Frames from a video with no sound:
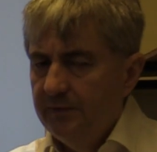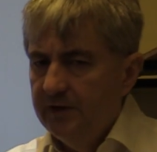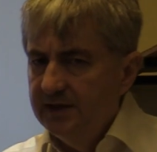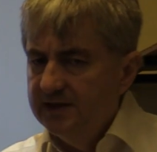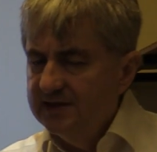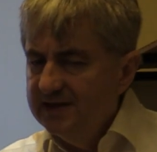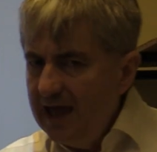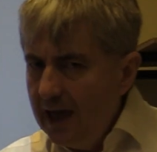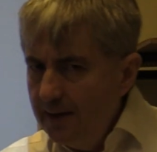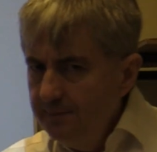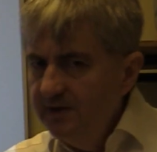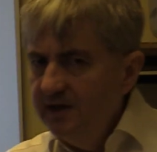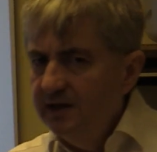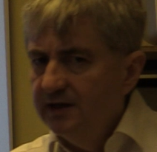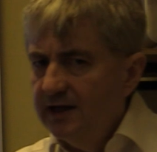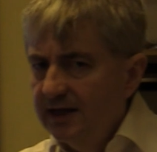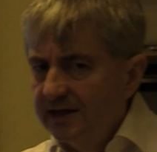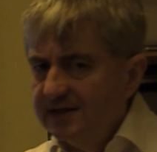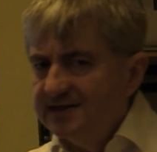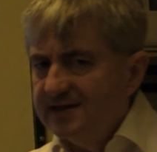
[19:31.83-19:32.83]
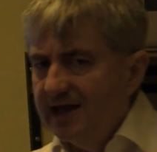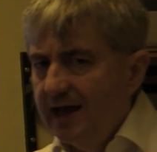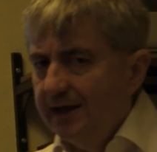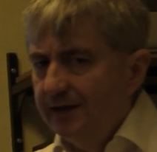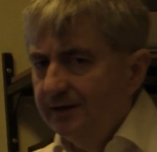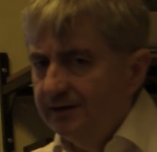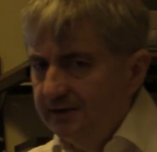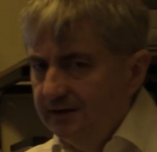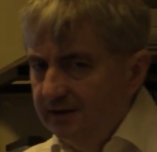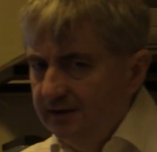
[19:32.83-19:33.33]
It can be an
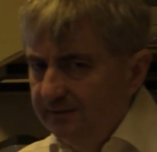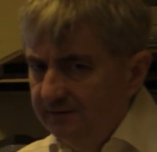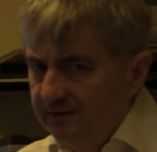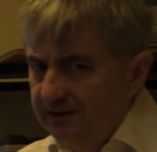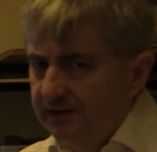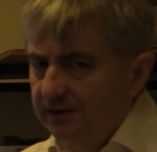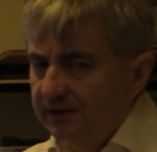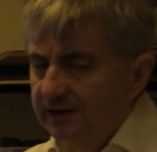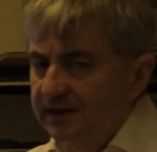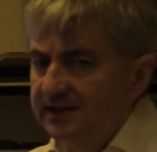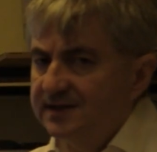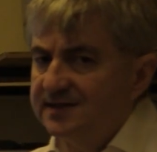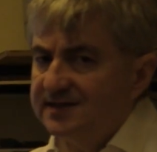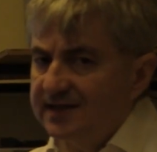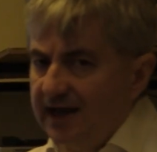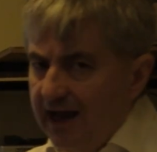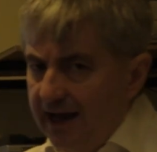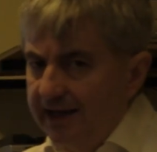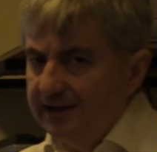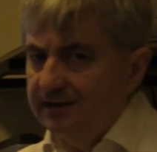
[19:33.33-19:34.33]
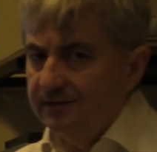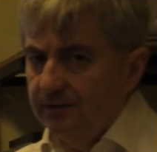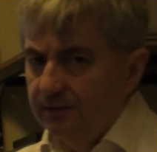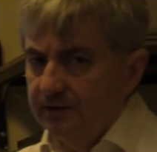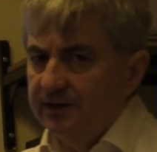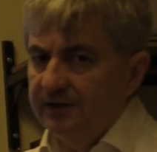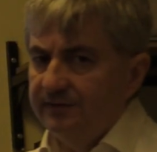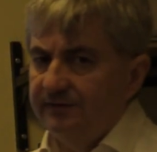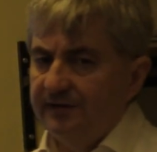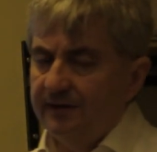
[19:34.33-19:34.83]
anxiety with an insight
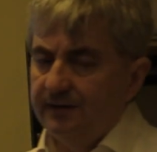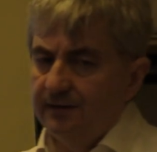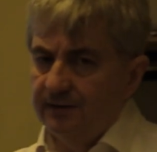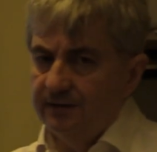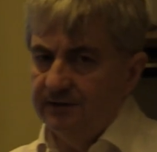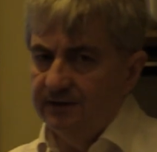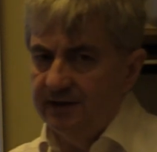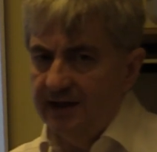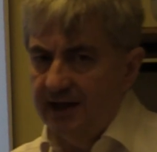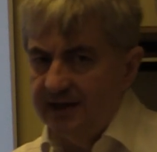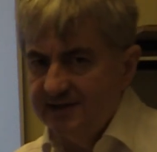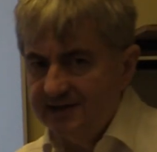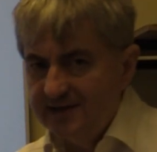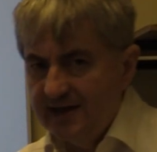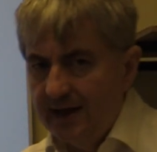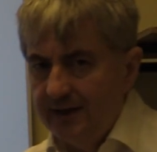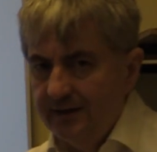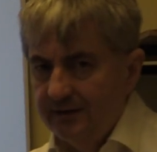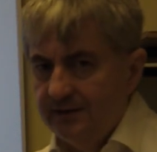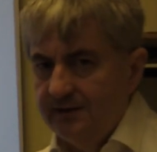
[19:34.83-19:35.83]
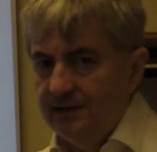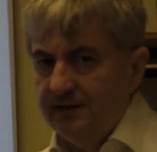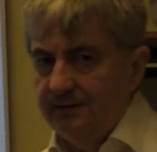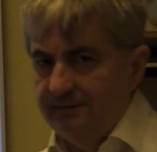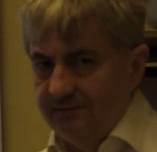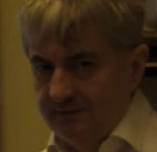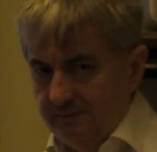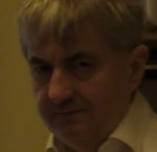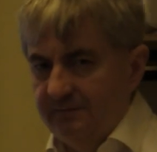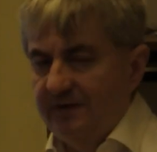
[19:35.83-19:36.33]
on the anxiety,
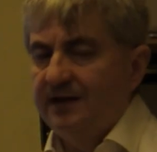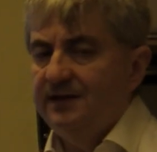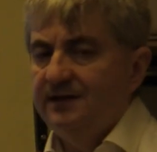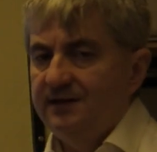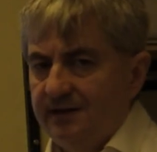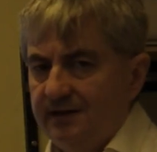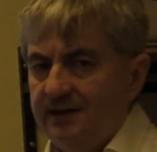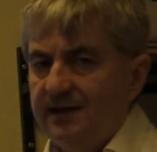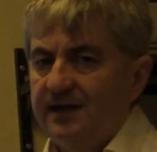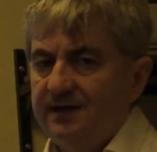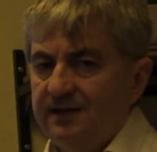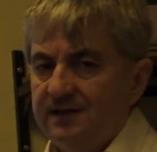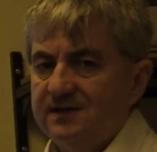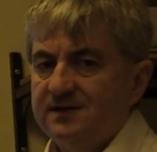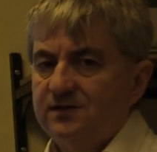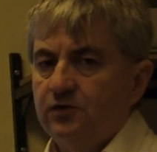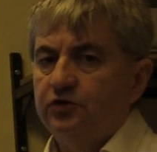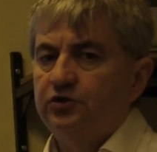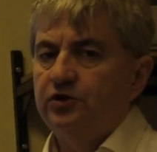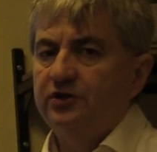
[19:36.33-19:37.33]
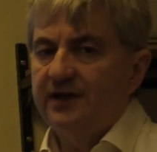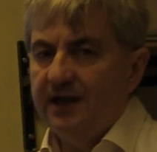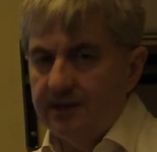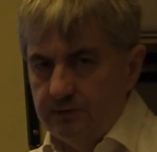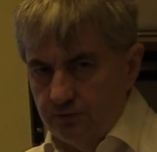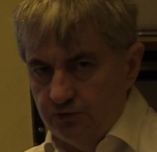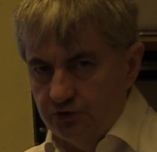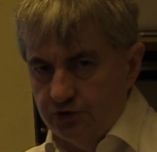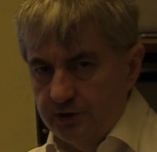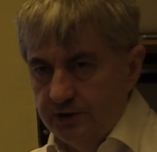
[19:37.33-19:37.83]
then it's not a
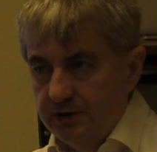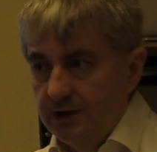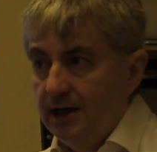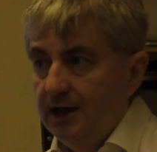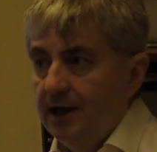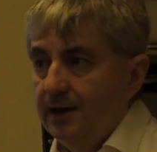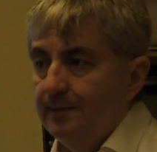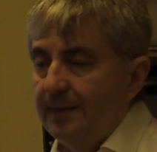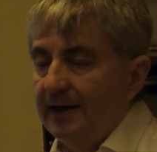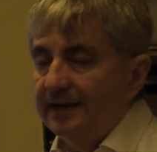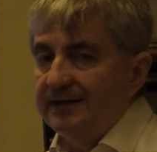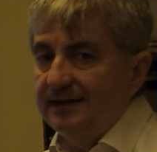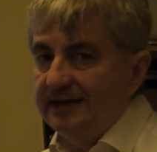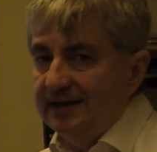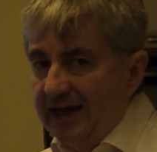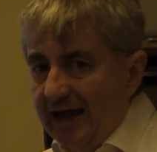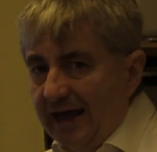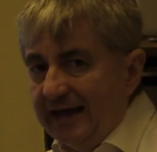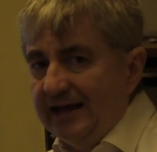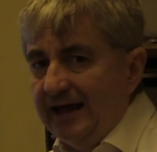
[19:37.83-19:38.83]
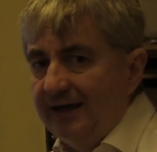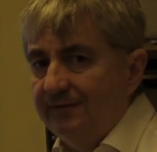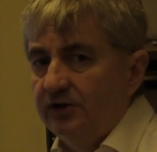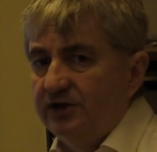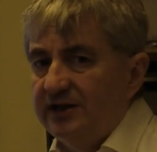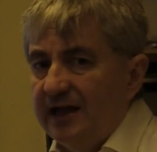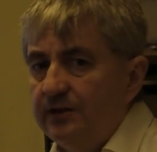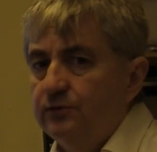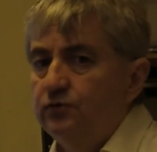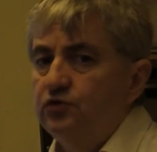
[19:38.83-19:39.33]
delusion, but it can have a
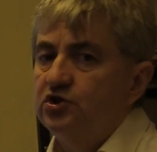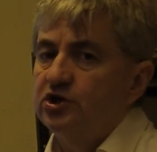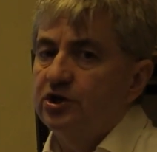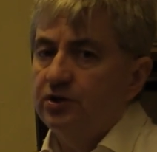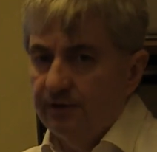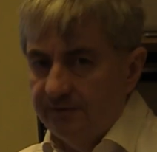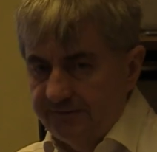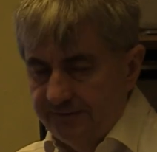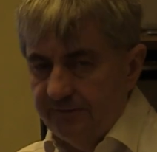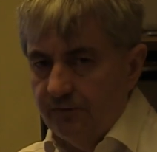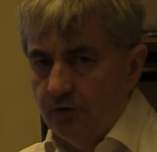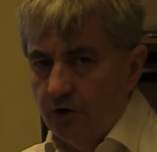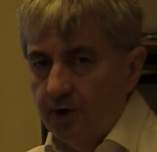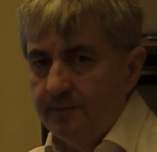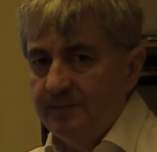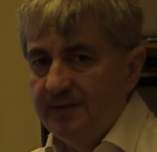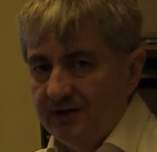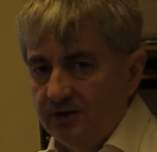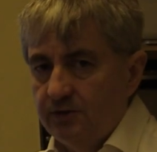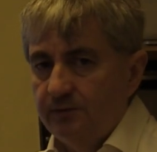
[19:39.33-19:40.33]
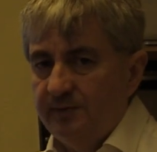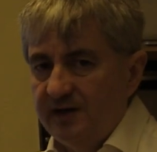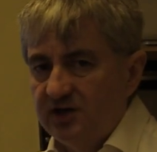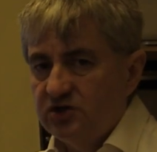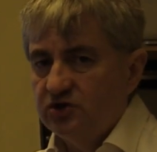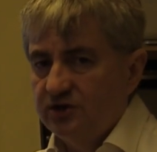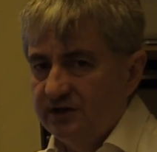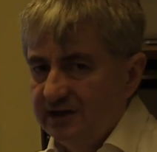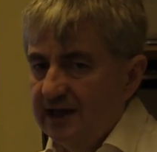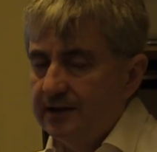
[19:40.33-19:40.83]
delusional form, and the
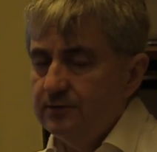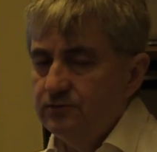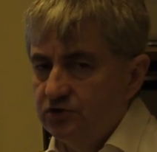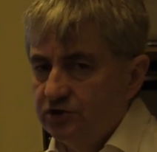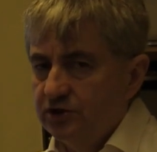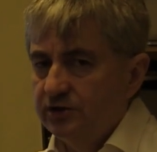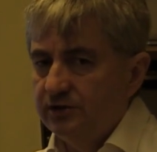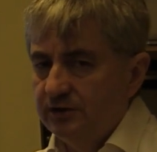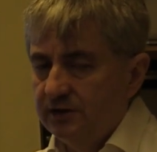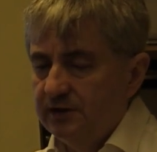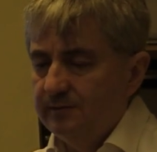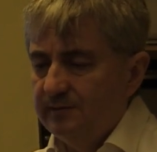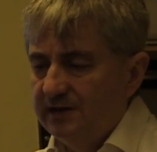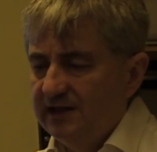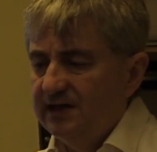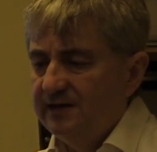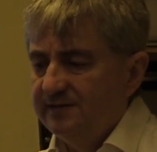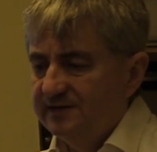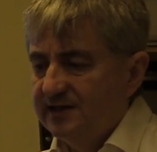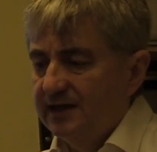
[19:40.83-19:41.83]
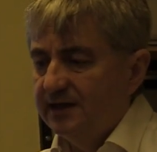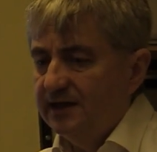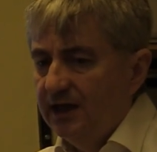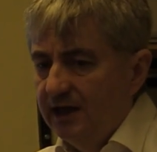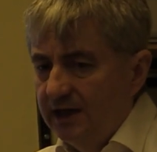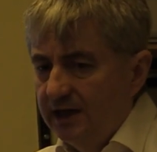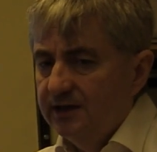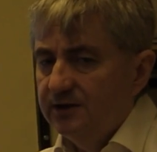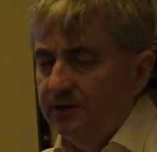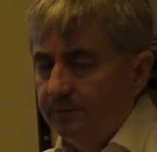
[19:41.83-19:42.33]
patient delusionally believes that
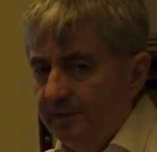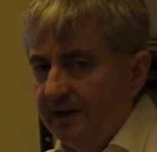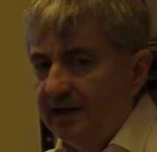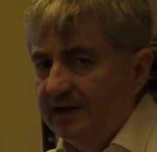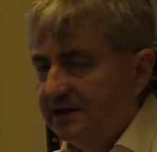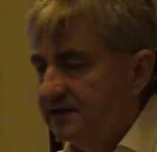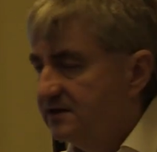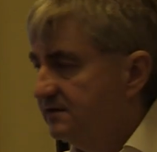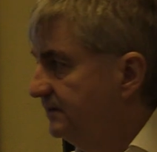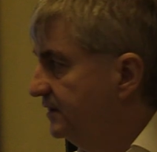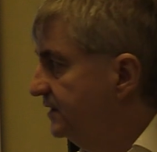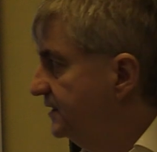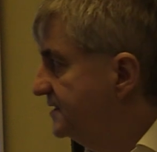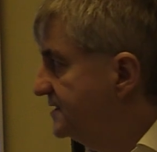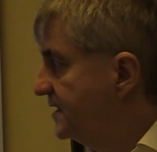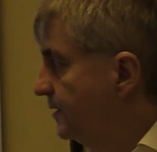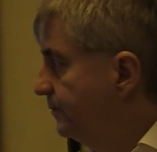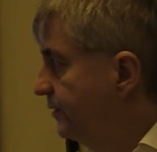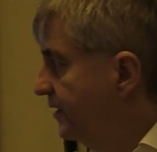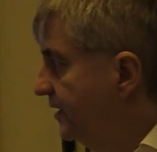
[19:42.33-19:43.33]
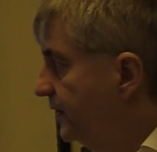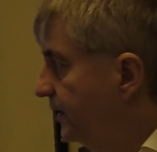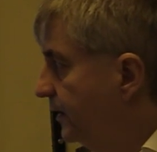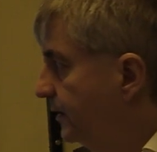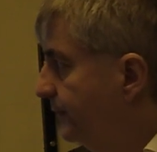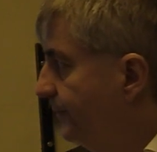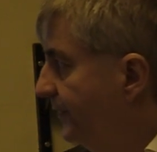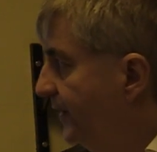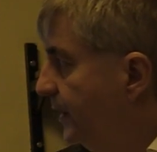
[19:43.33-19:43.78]
the penis will disappear.